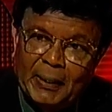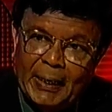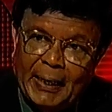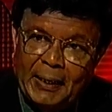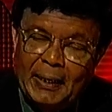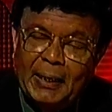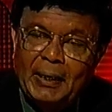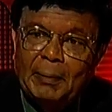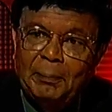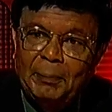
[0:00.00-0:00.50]

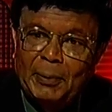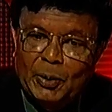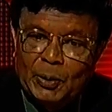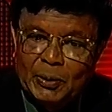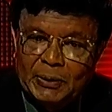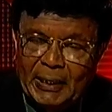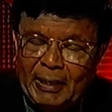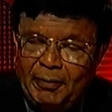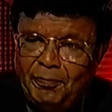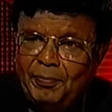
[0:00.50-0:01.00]
that,
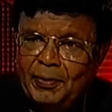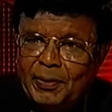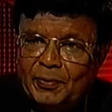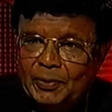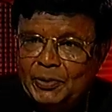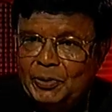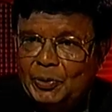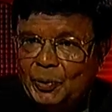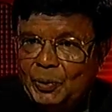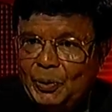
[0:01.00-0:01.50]
because if it
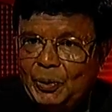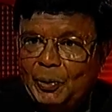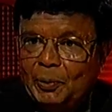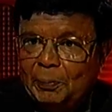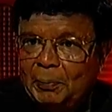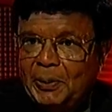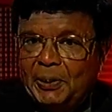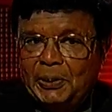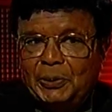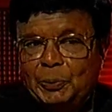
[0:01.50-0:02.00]
was shown to your
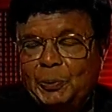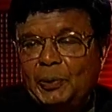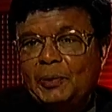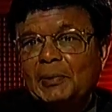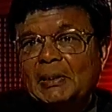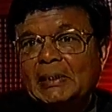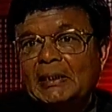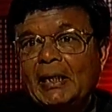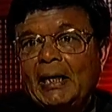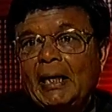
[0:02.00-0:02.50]
British
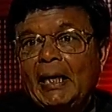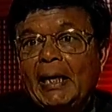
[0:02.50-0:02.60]
viewers,